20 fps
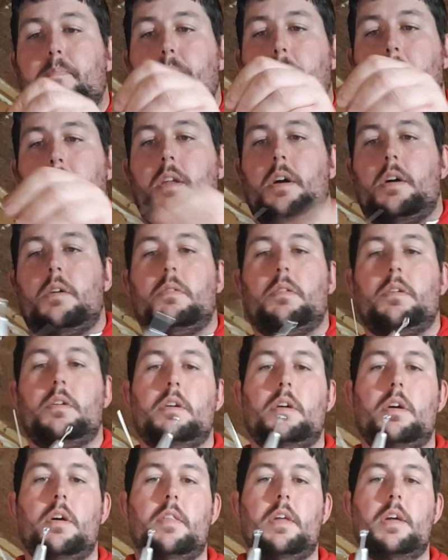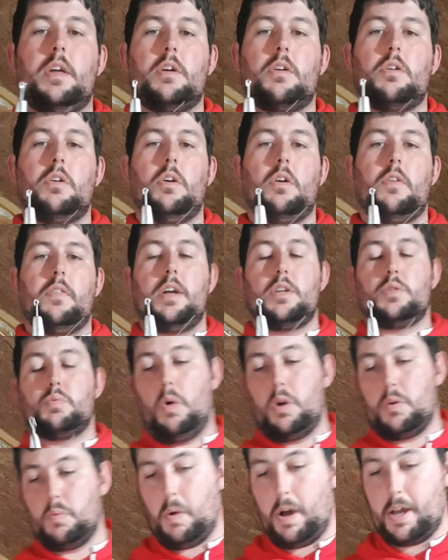bend out, and there you go. There's
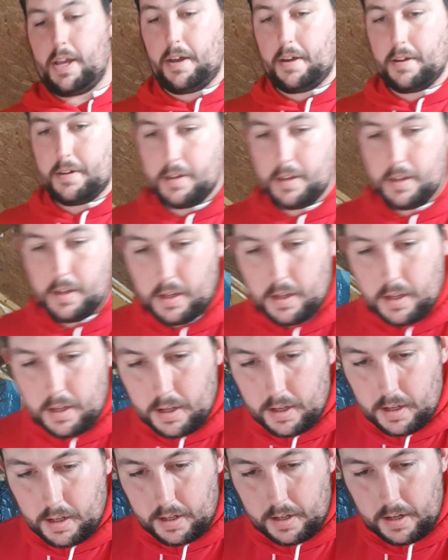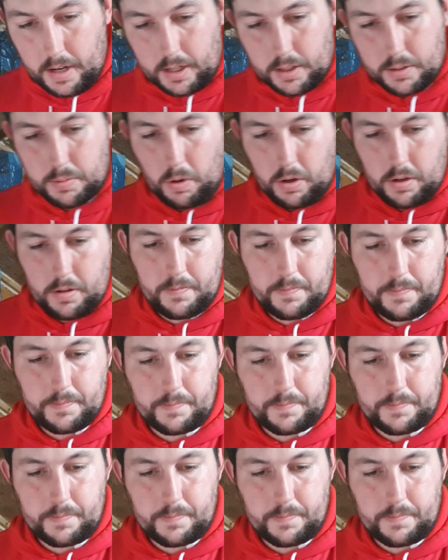one wire. Next one,